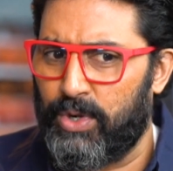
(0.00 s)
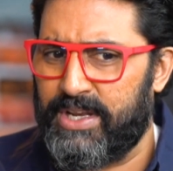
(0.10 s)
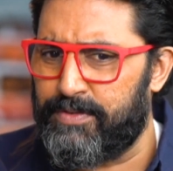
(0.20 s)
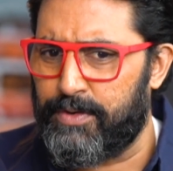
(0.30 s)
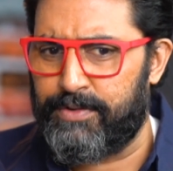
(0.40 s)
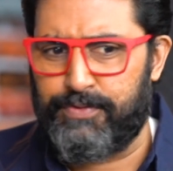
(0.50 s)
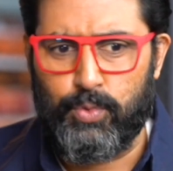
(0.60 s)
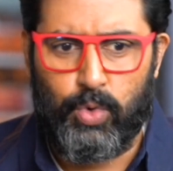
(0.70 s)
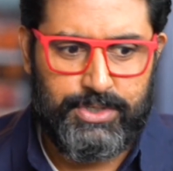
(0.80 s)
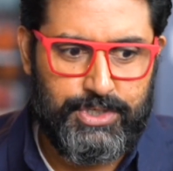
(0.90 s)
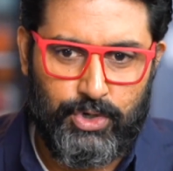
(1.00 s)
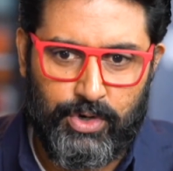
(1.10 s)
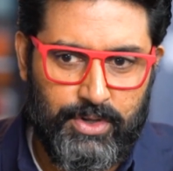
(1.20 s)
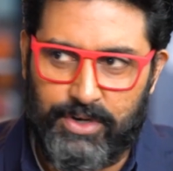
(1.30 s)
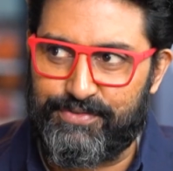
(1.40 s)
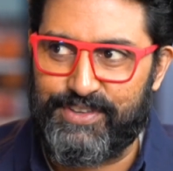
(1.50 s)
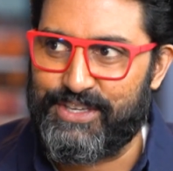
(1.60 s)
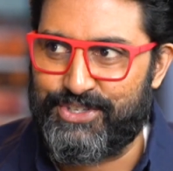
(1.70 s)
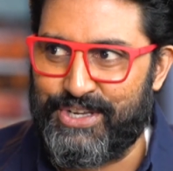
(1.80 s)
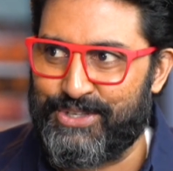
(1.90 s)
whatever, if you watched it on a
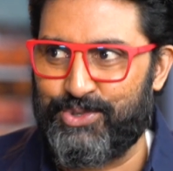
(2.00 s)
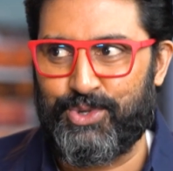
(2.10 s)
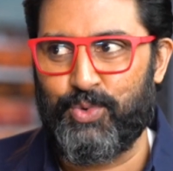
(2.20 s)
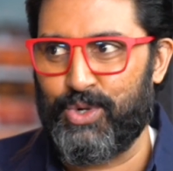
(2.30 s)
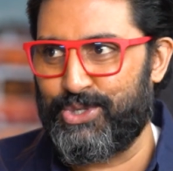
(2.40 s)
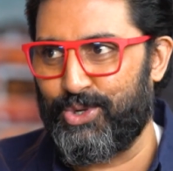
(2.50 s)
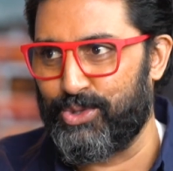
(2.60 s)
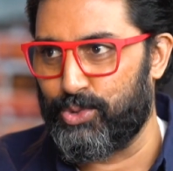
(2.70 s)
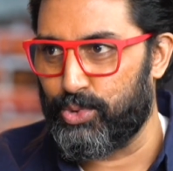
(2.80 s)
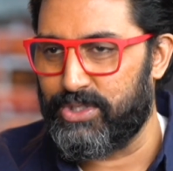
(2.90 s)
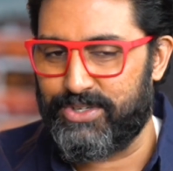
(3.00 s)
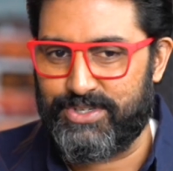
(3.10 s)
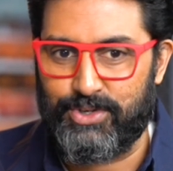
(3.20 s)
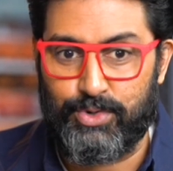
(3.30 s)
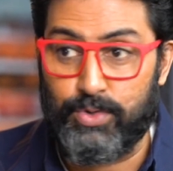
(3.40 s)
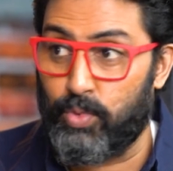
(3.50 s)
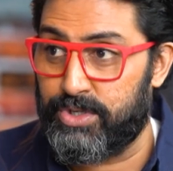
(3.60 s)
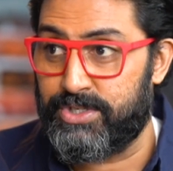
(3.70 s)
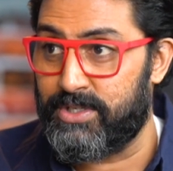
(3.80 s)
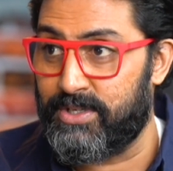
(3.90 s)
VHS or you watched it on Doordarshan or you
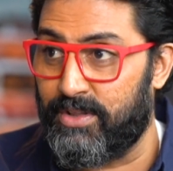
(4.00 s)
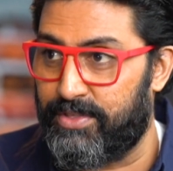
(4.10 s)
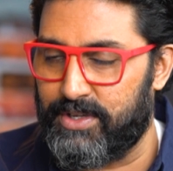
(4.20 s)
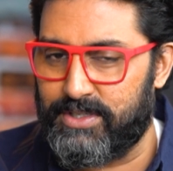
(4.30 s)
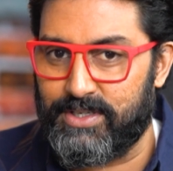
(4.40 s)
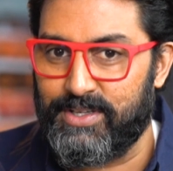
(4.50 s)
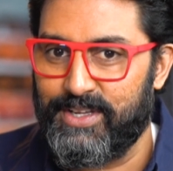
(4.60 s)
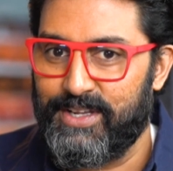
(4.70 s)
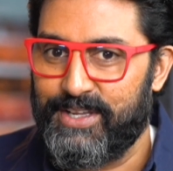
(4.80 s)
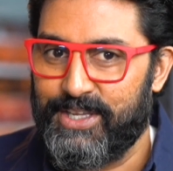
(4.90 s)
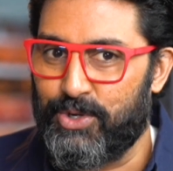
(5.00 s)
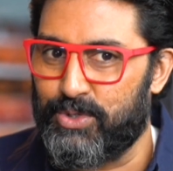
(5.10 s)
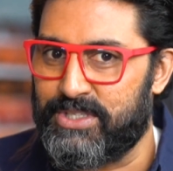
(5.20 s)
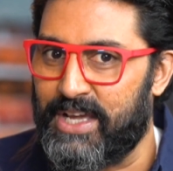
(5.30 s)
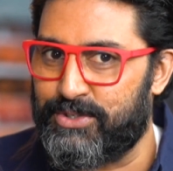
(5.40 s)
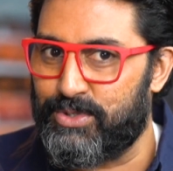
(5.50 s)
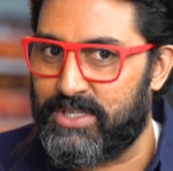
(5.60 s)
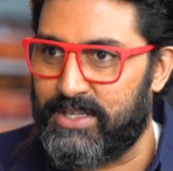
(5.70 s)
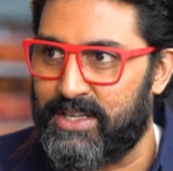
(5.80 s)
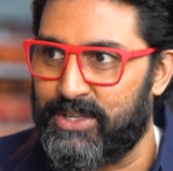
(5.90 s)
watched it in a theater, it was nice to
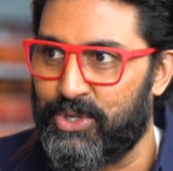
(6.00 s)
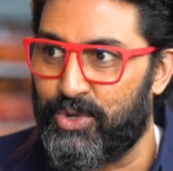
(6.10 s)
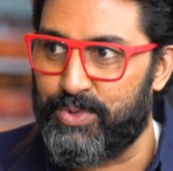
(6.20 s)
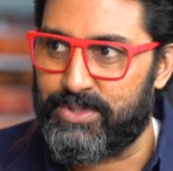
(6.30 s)
sit and,